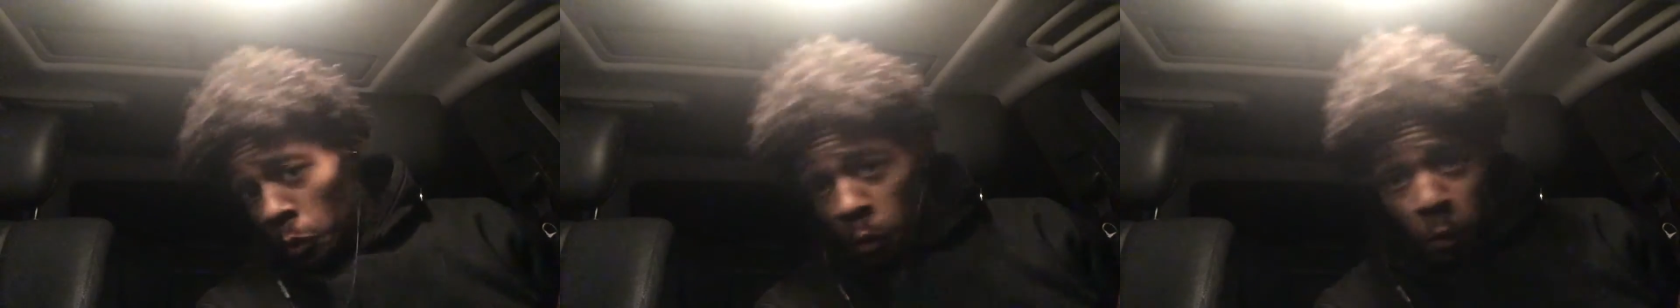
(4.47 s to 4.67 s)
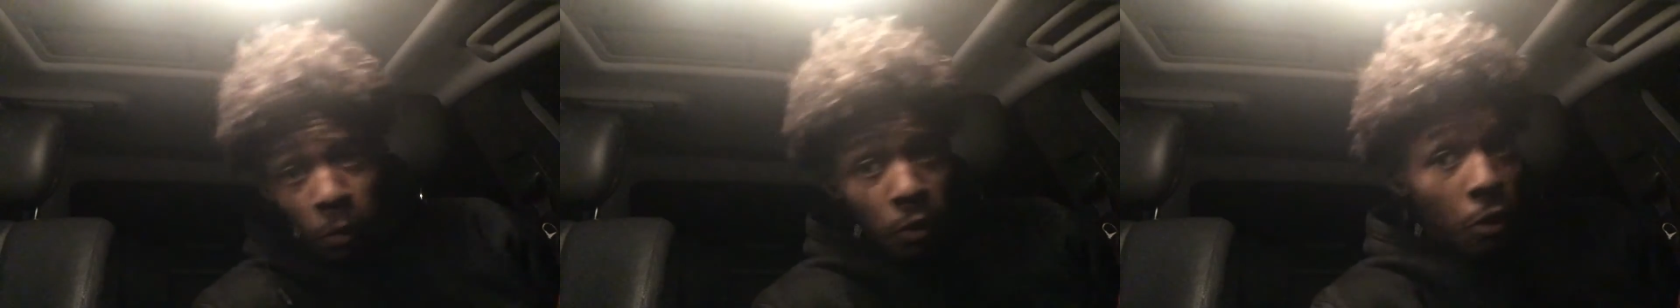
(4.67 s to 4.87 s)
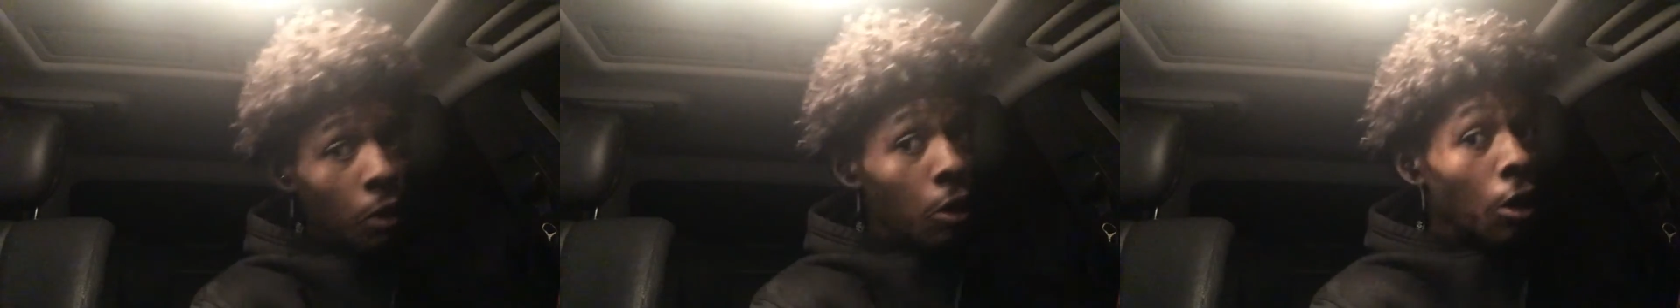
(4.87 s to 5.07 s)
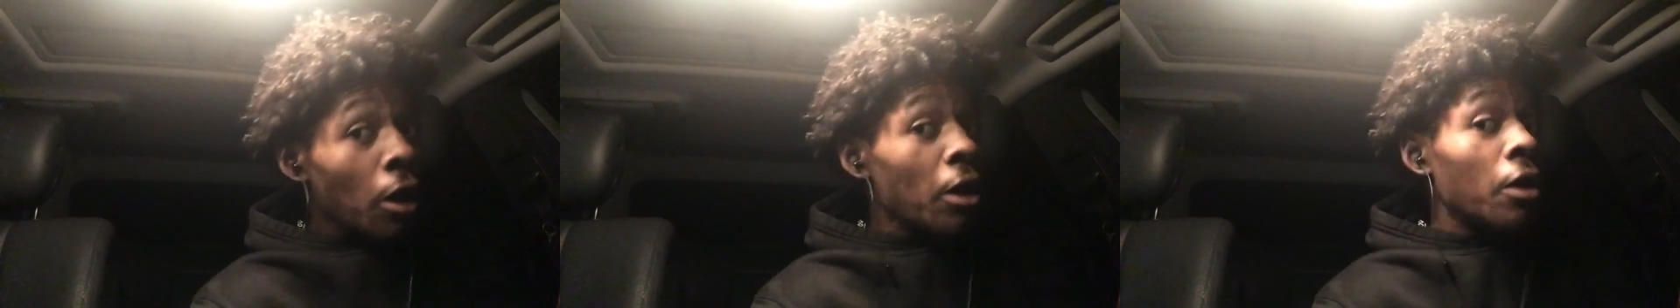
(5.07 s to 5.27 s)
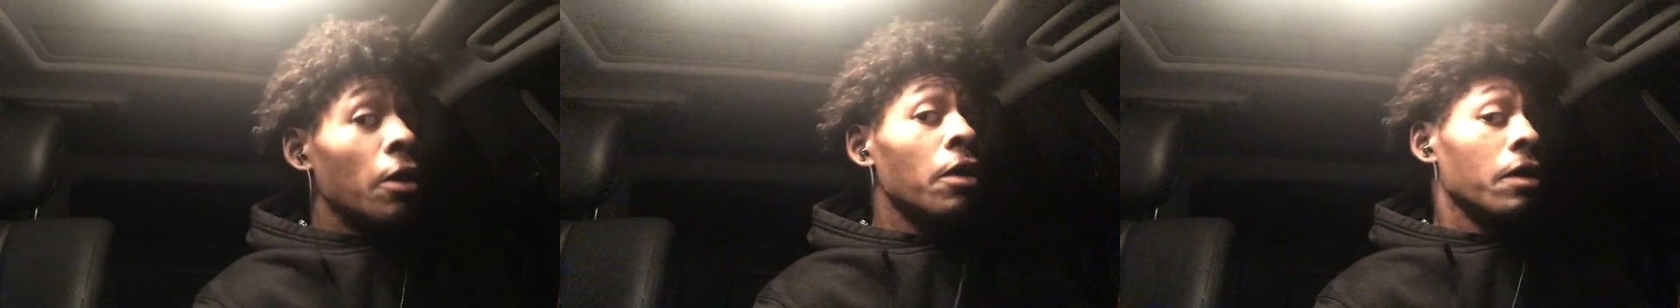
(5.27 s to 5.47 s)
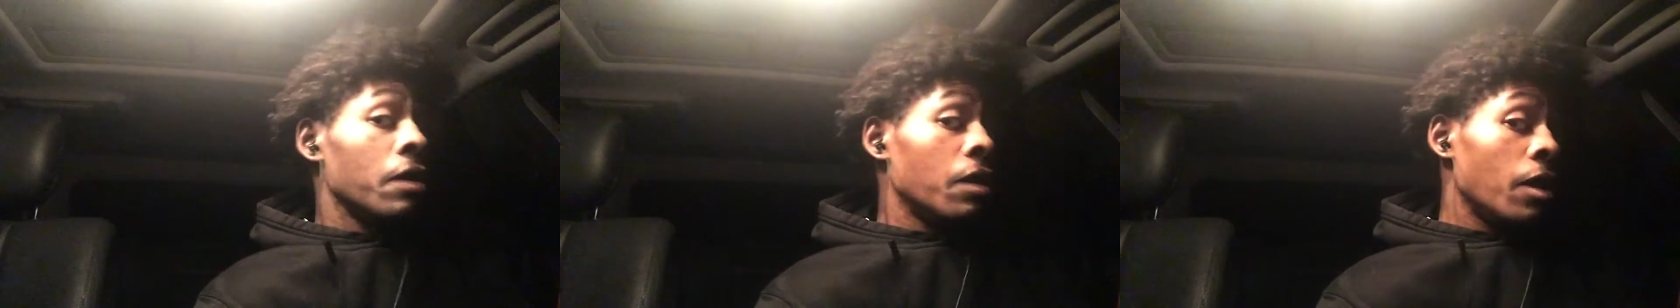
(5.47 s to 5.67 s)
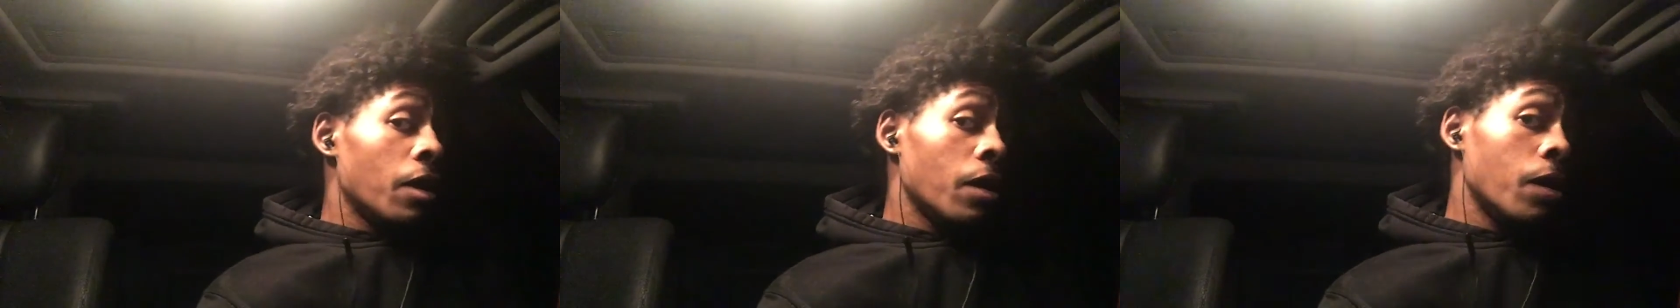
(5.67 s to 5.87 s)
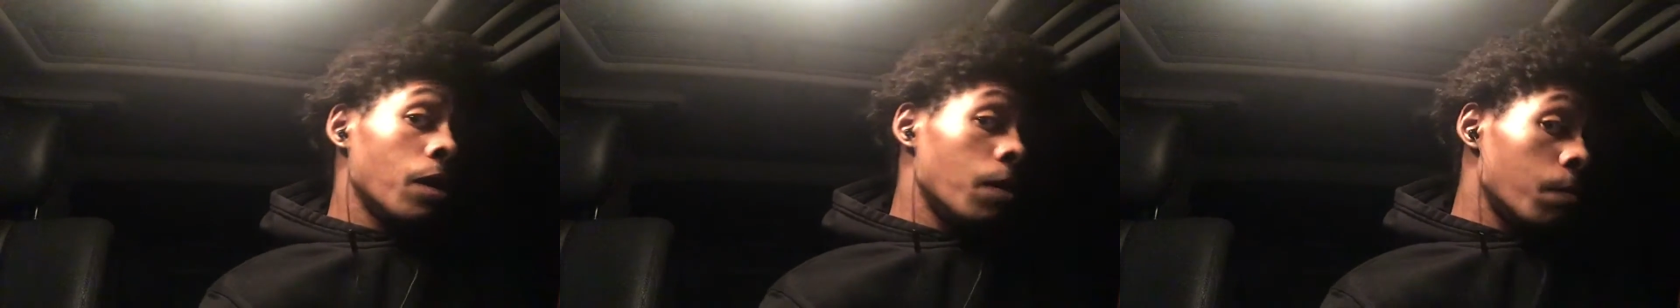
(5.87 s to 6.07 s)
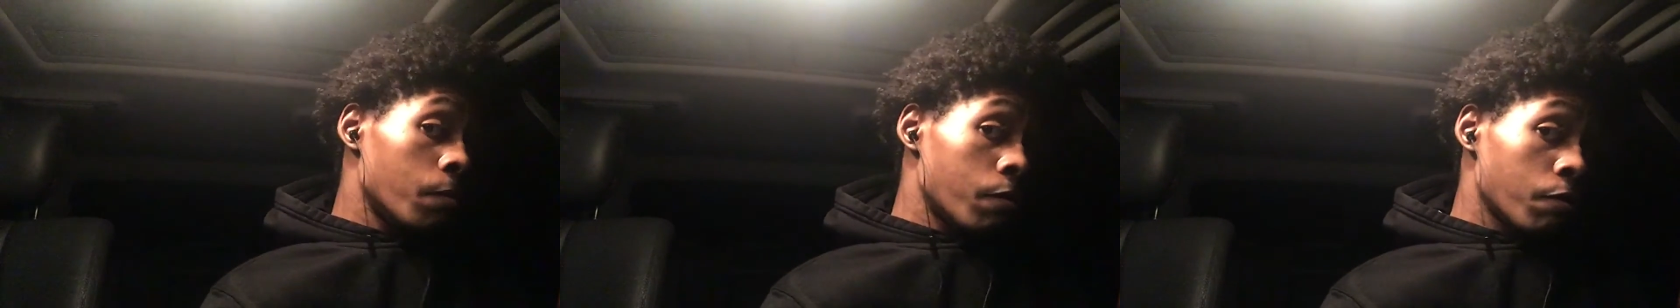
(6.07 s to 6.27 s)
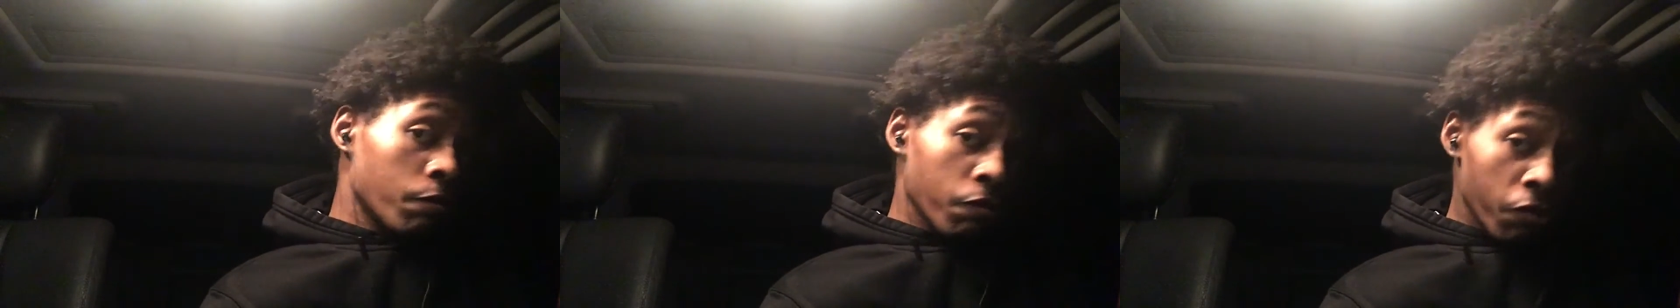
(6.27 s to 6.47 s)
Get the light in that
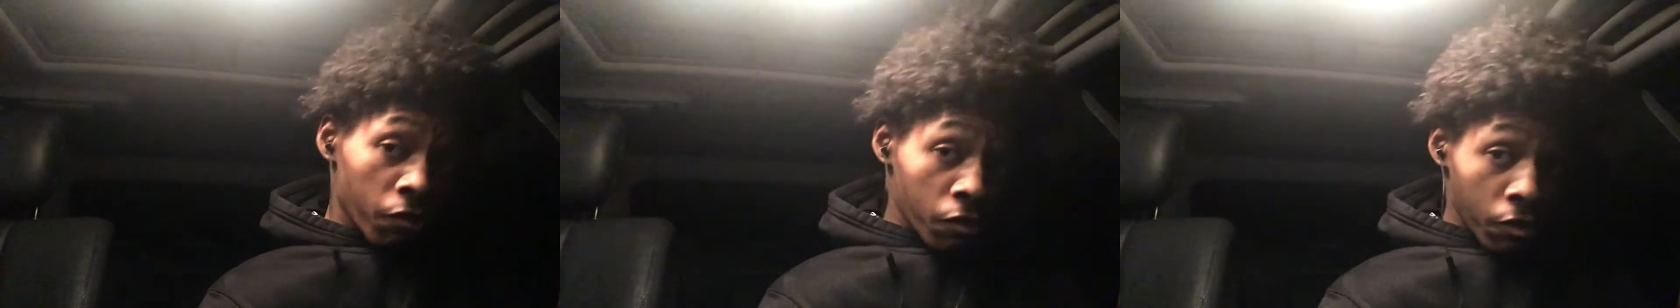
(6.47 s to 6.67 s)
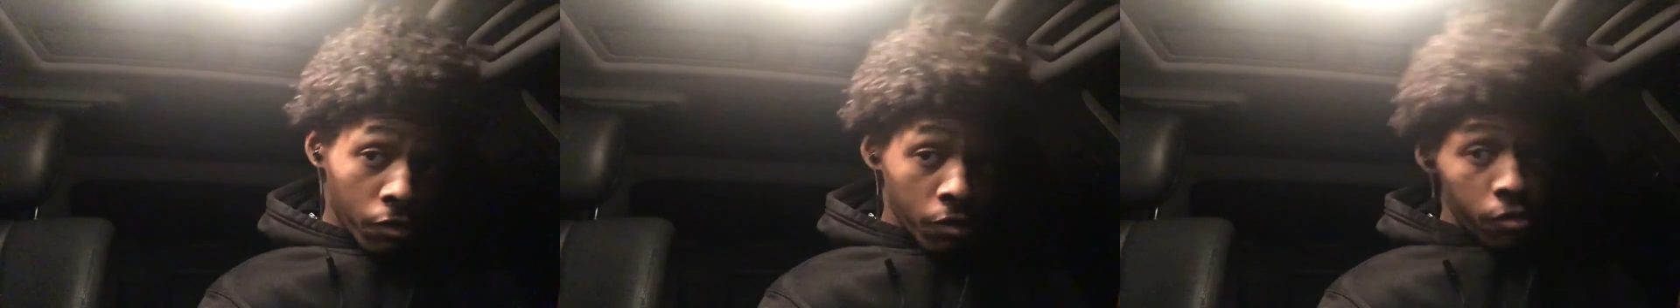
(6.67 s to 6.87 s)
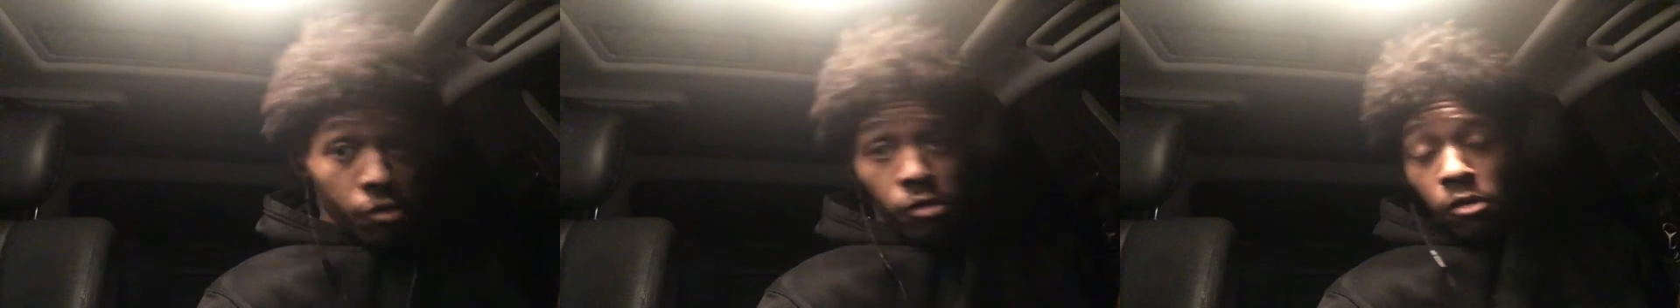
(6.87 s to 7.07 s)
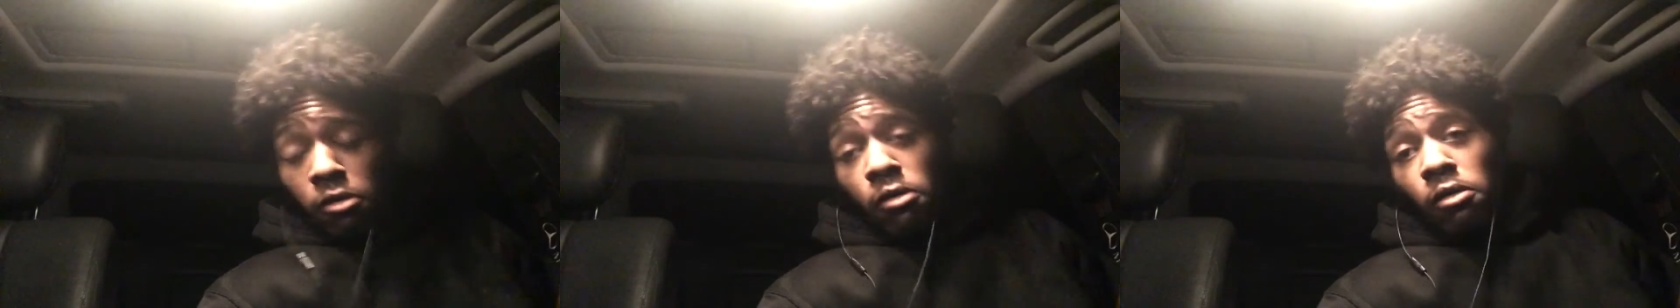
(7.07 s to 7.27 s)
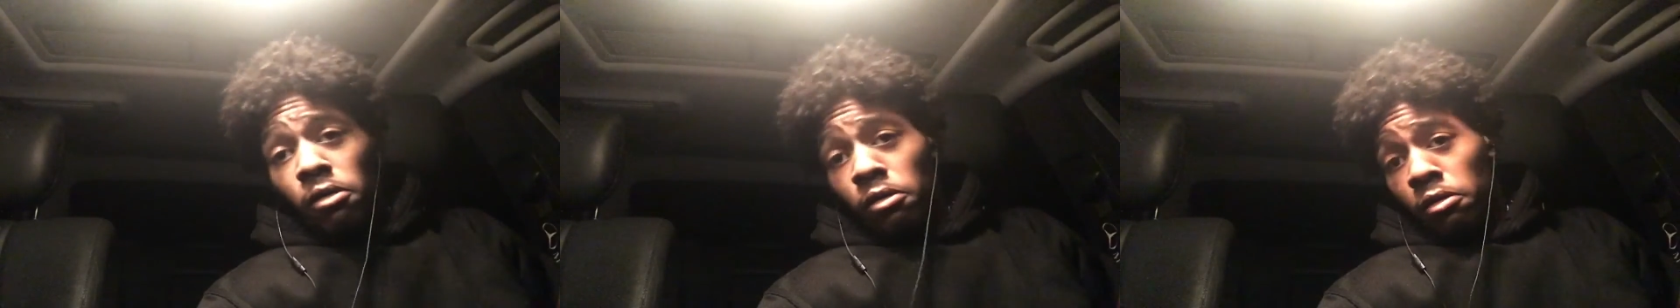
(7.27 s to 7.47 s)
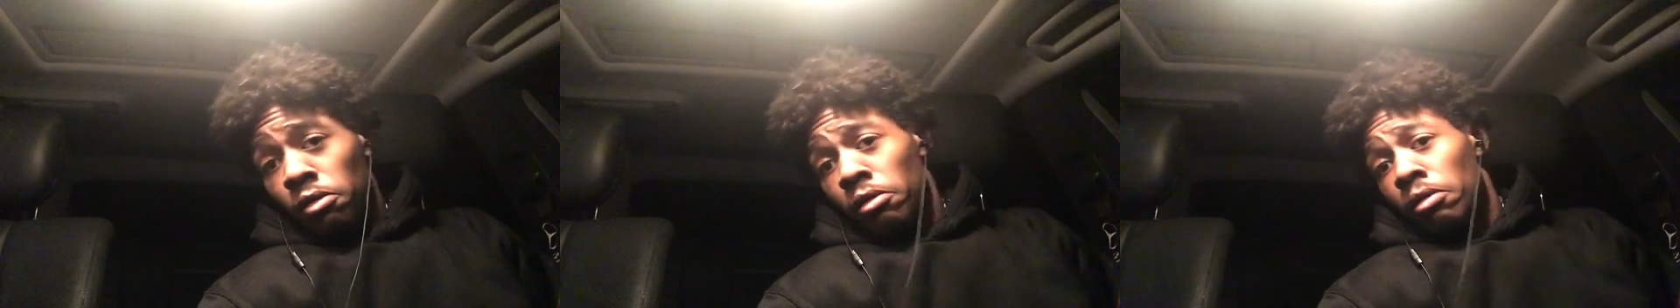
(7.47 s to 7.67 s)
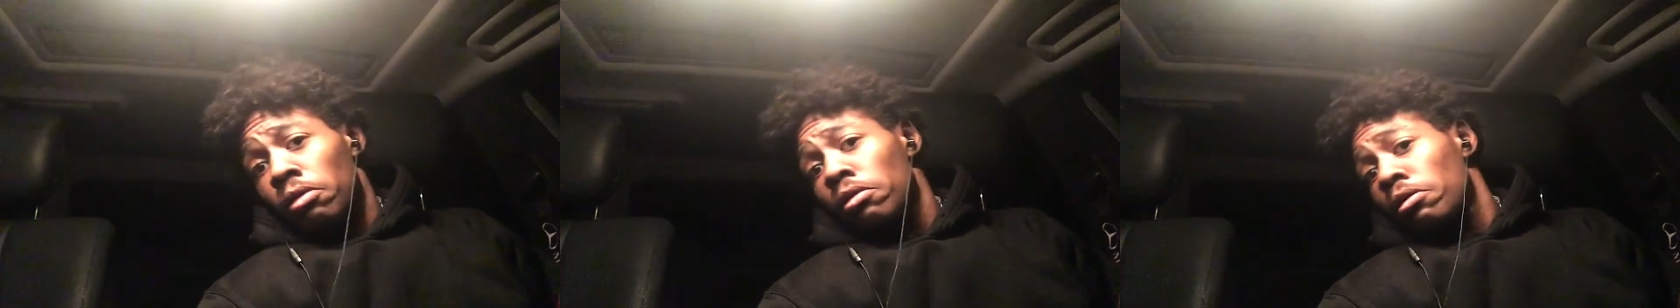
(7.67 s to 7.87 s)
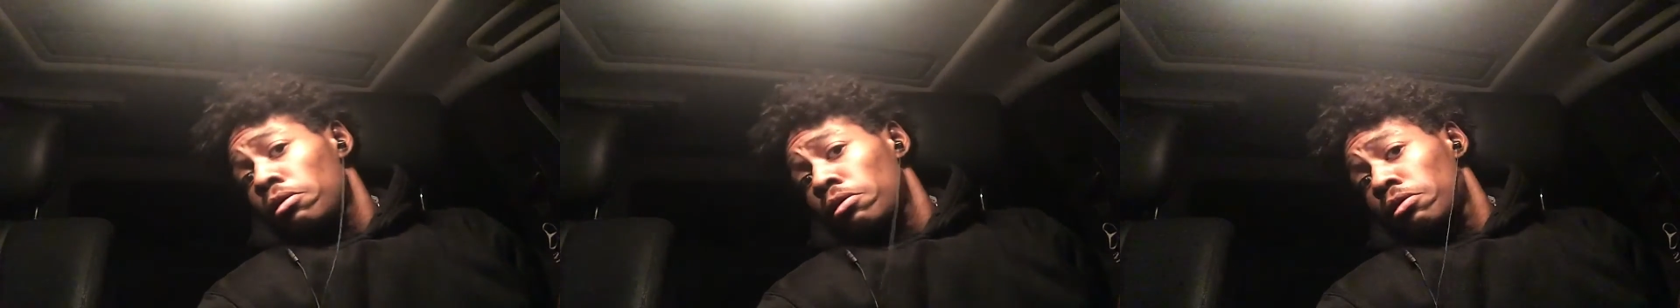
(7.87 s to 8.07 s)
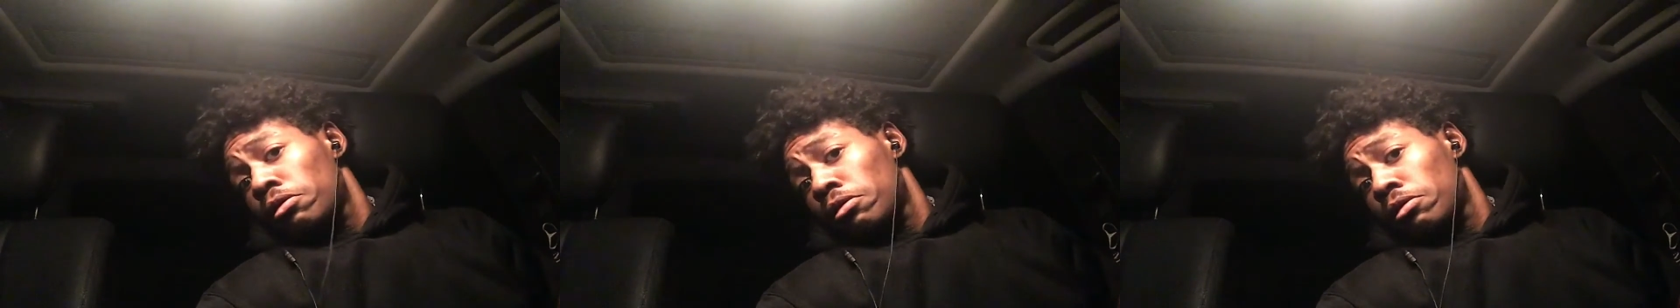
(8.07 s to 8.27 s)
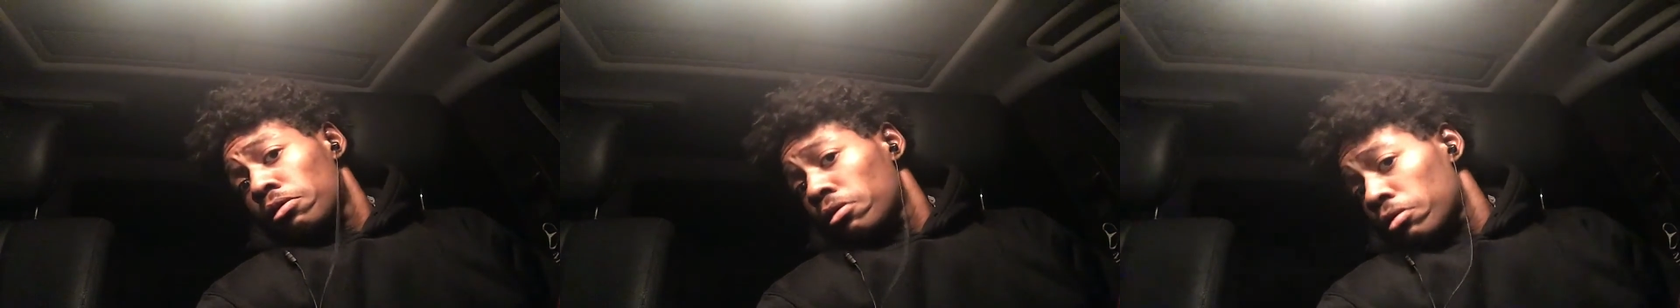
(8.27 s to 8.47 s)
motherfucker.
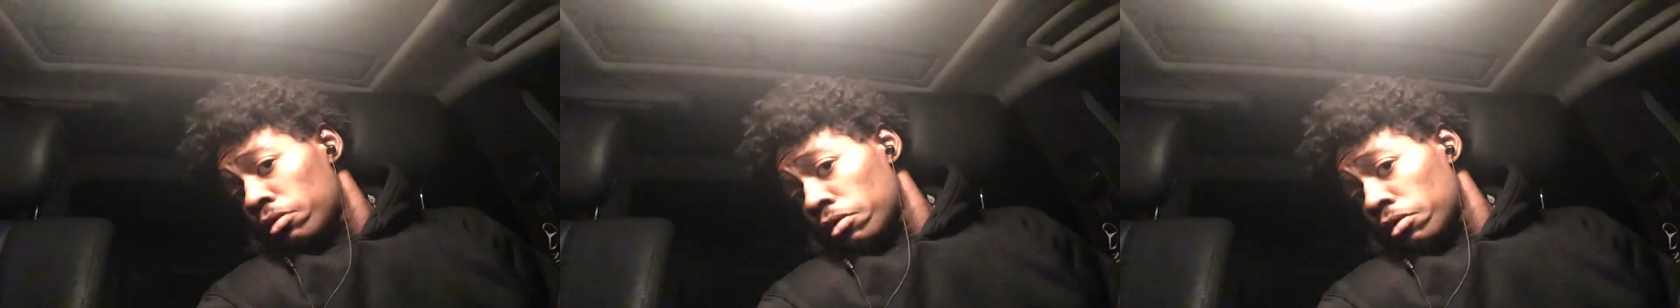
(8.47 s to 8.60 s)
Hold